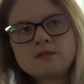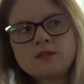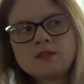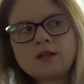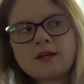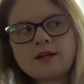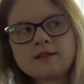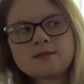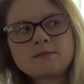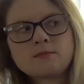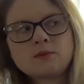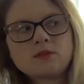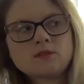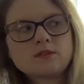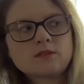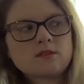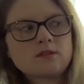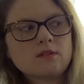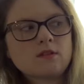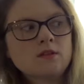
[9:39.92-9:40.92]
Okay, it's a
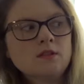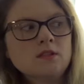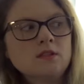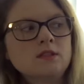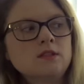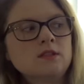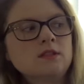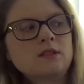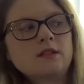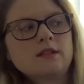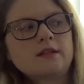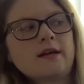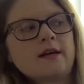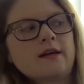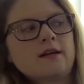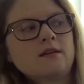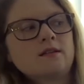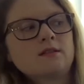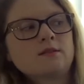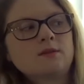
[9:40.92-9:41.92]
box.
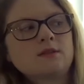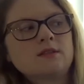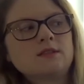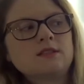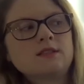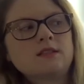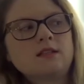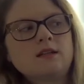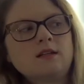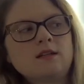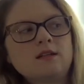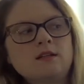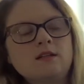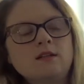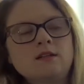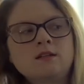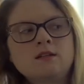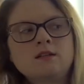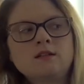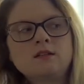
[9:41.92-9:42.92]
Okay, what does it say?
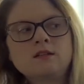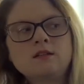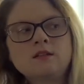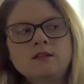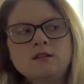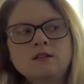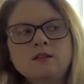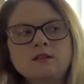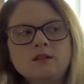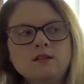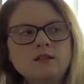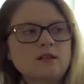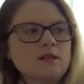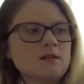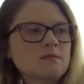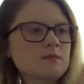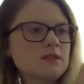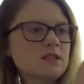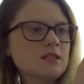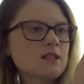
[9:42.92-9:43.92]

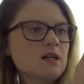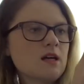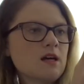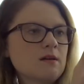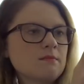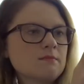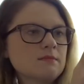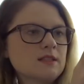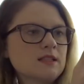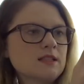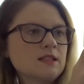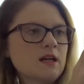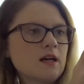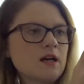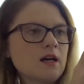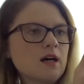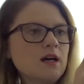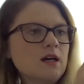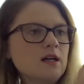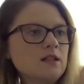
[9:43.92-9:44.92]

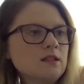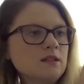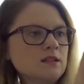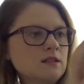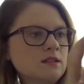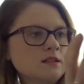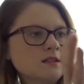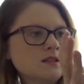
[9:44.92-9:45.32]
Gamsahamnida.